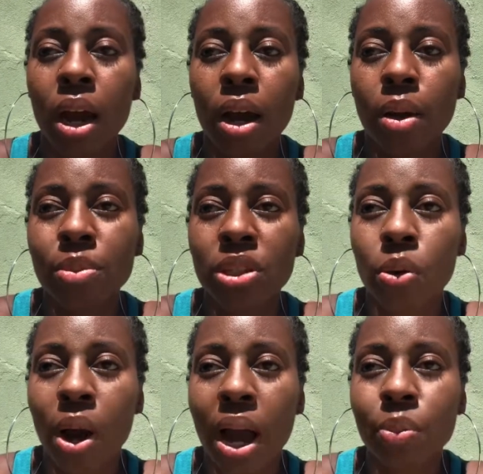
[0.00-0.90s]

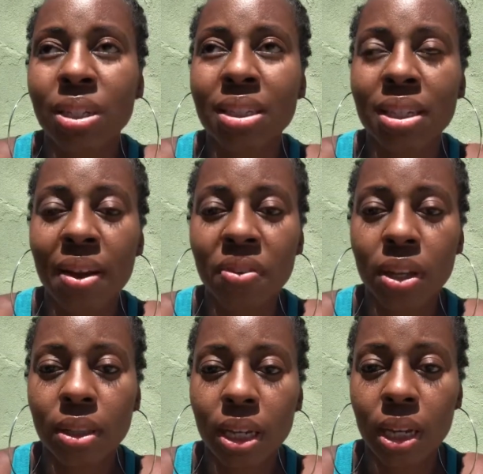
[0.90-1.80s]
So I would
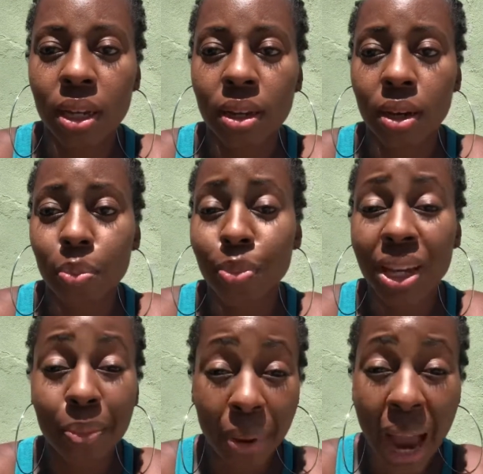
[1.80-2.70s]
definitely
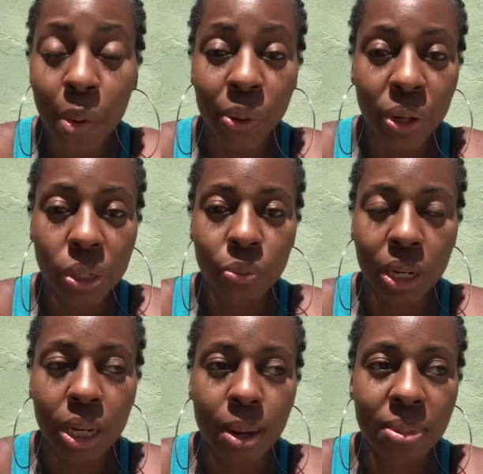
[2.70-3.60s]
be empowered when
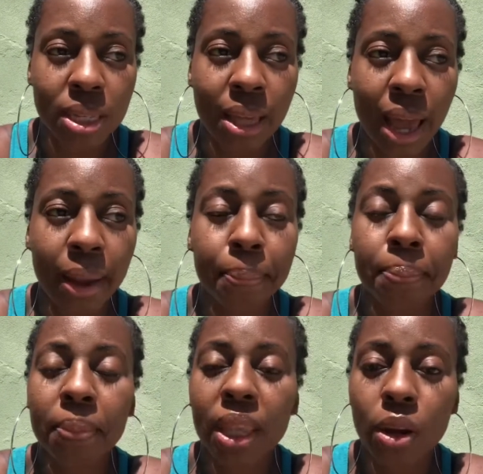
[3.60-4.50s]
it comes to that.
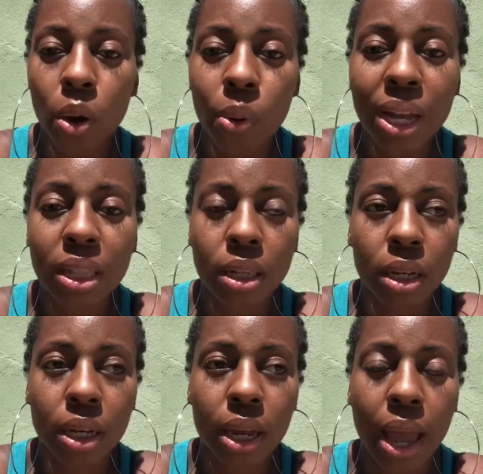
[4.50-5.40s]
Go and
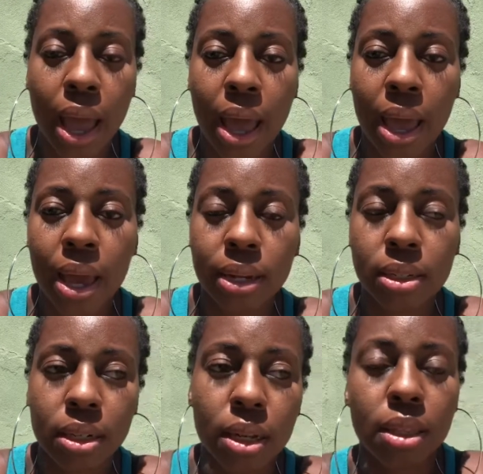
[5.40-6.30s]
look
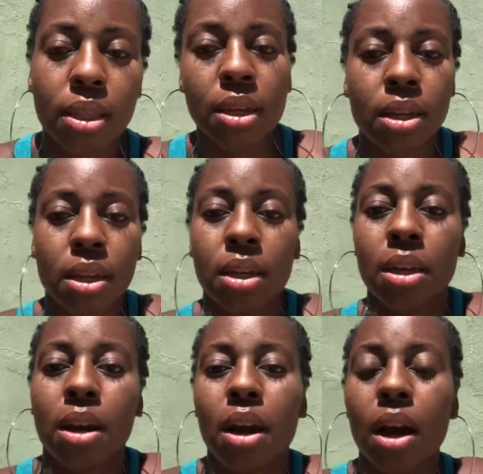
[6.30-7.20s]
at
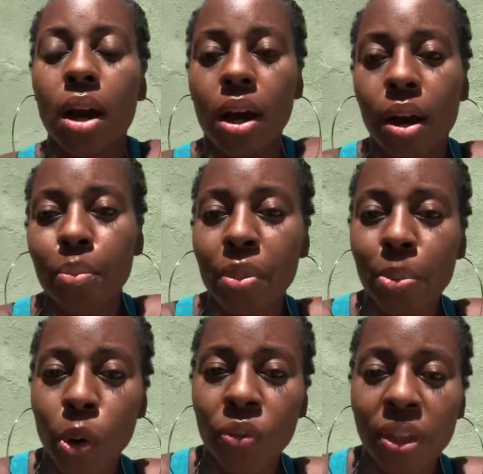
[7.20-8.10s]
the
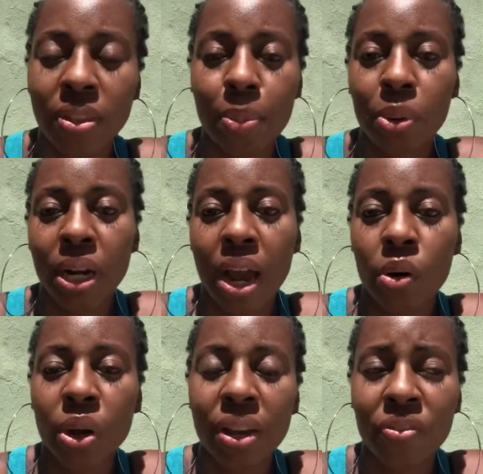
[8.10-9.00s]
memo that they put
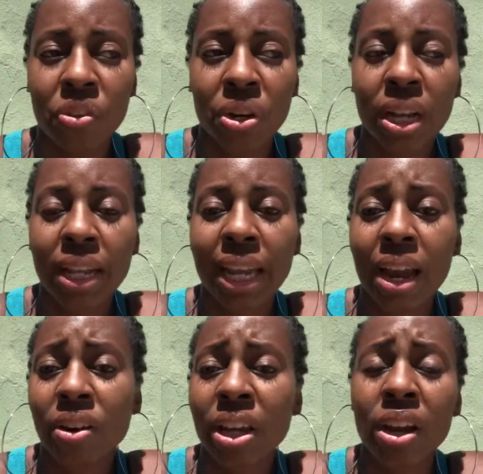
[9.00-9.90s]
out if you're in LA
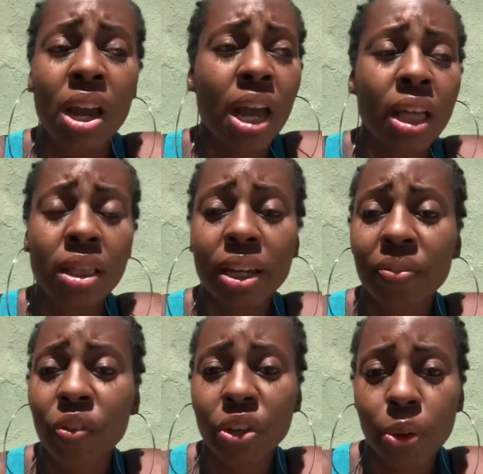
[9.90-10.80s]
County, and look
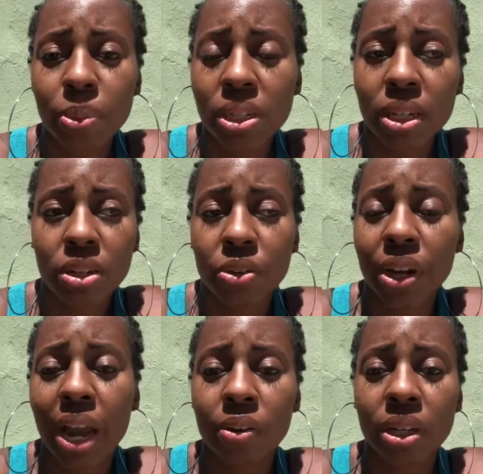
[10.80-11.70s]
for your particular
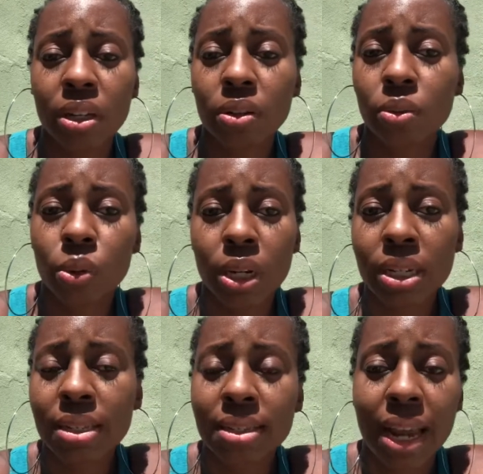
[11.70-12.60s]
county
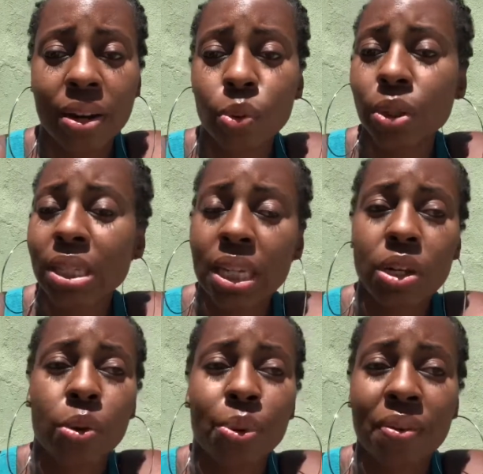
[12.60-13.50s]
or state or
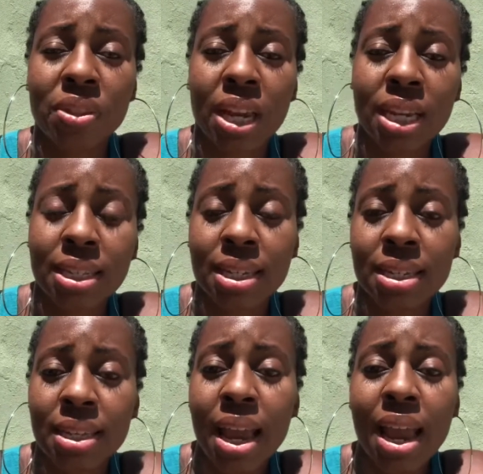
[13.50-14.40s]
city or whatever the case
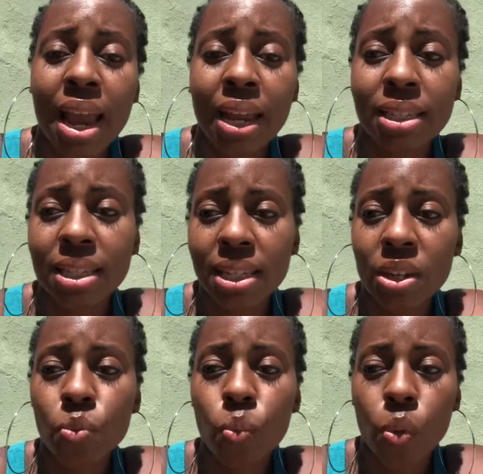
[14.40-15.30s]
is, and
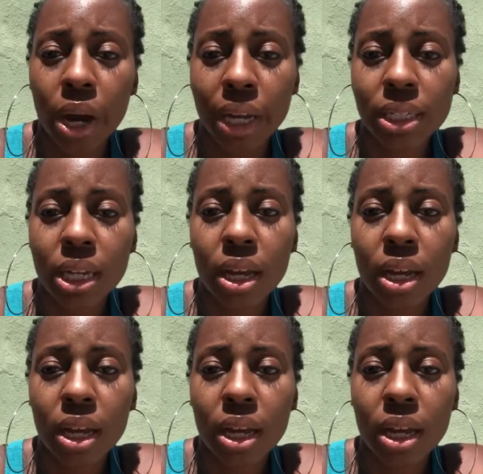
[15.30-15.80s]
see what